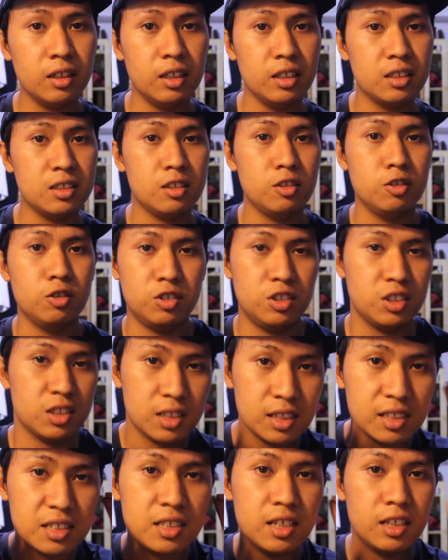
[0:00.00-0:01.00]
You're
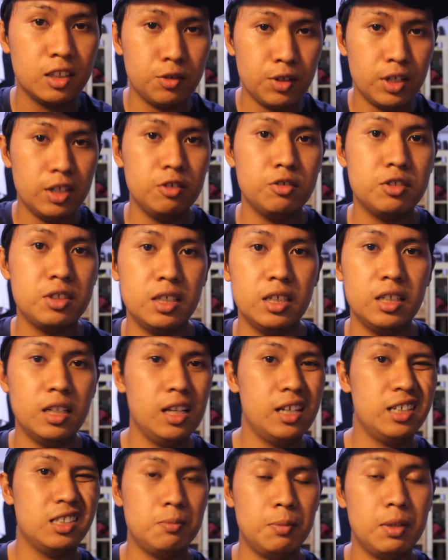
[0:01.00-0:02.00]
just listening to it and you see it
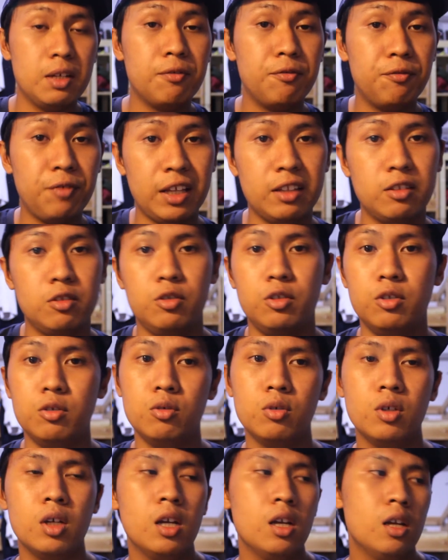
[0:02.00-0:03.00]
like it's being fed to
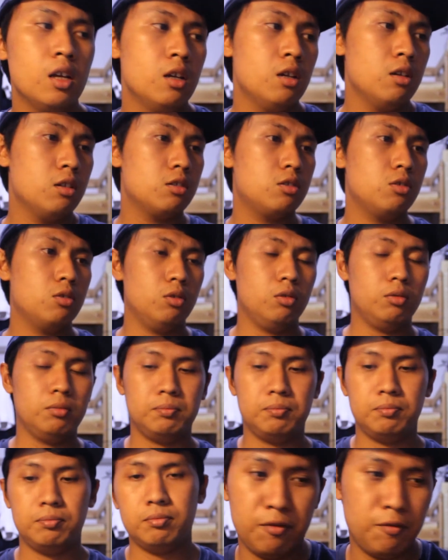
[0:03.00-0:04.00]
you. So,
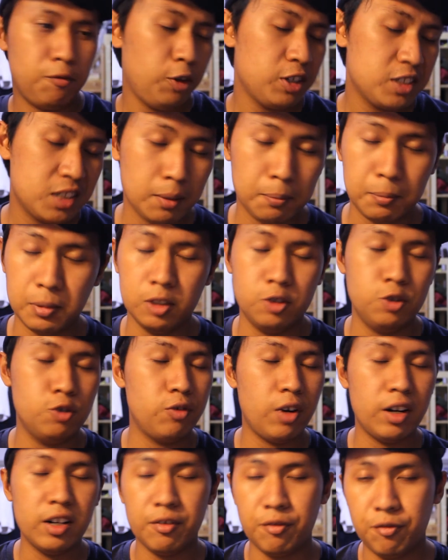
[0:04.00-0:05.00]
for example, you
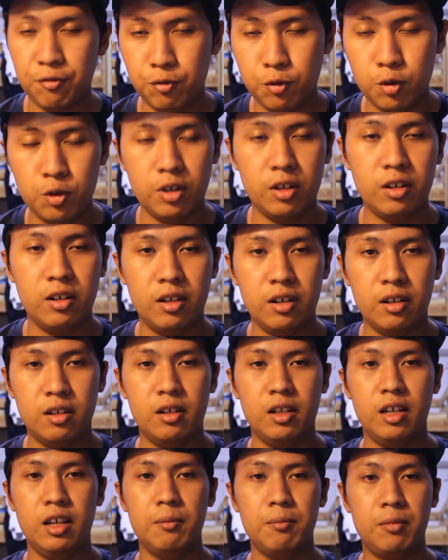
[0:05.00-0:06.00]
run a food
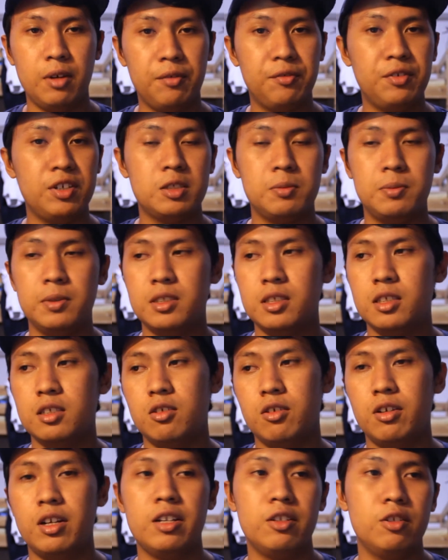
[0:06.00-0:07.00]
and beverage
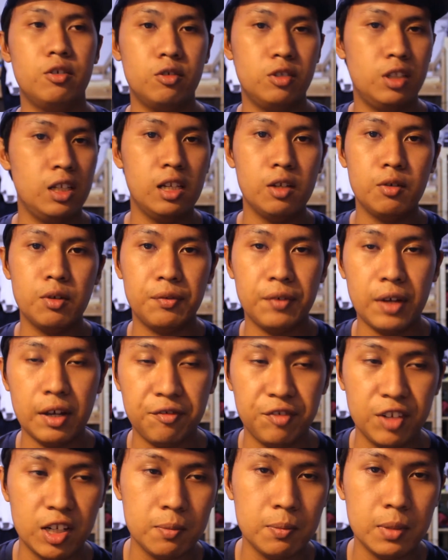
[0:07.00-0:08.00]
business, right? You're dealing with
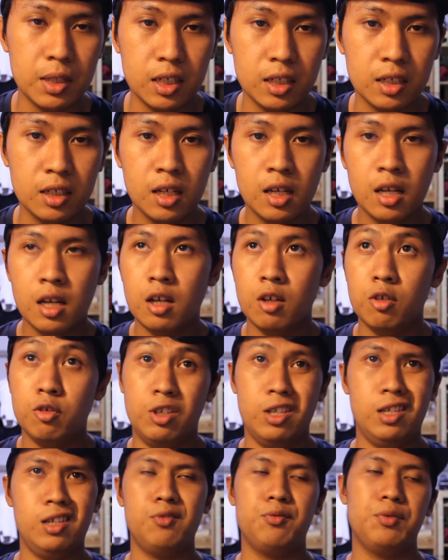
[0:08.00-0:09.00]
F&B,
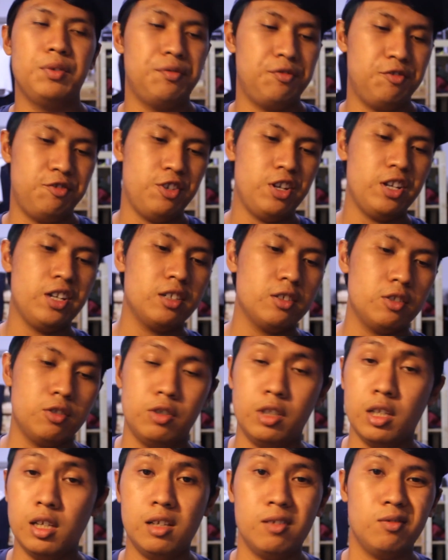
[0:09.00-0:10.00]
dealing with drinks,
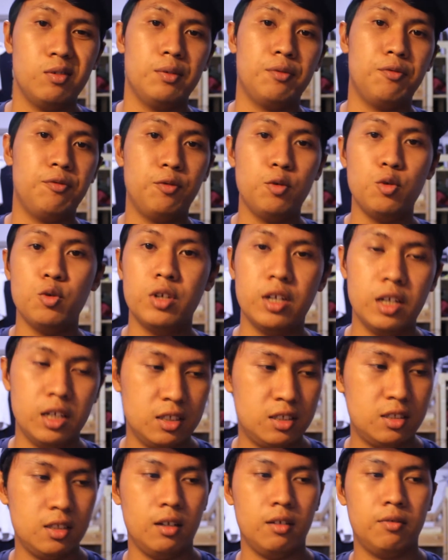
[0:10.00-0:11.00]
you're dealing with food
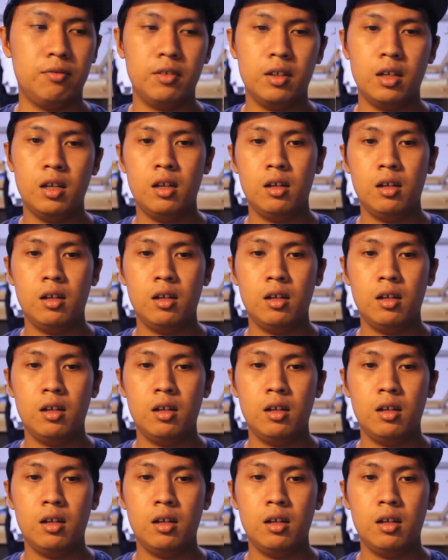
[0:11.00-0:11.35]
and stuff.